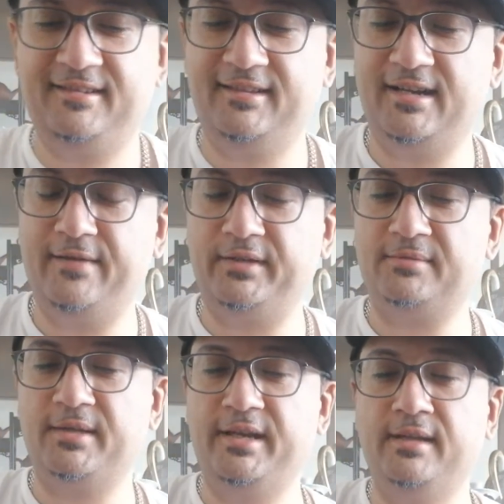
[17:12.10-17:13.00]
And I have to
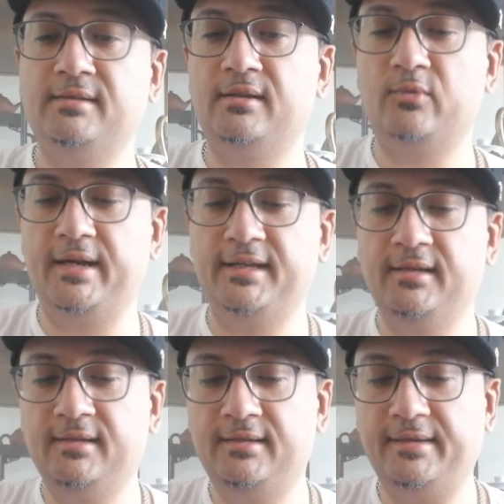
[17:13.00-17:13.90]
explain it's a
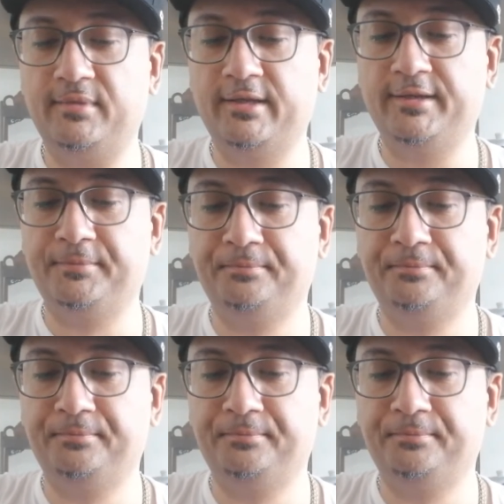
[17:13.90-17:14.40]
Duani type clay.